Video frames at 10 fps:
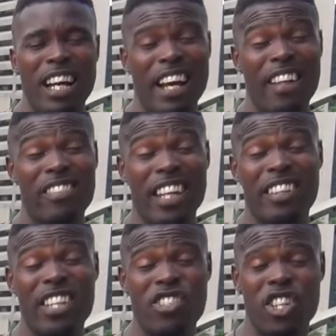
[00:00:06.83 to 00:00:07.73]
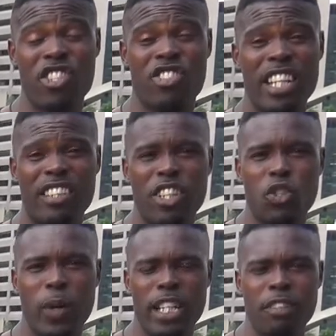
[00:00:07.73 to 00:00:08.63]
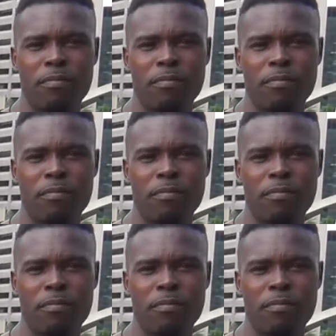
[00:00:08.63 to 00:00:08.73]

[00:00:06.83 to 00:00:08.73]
in, in this year's GT20.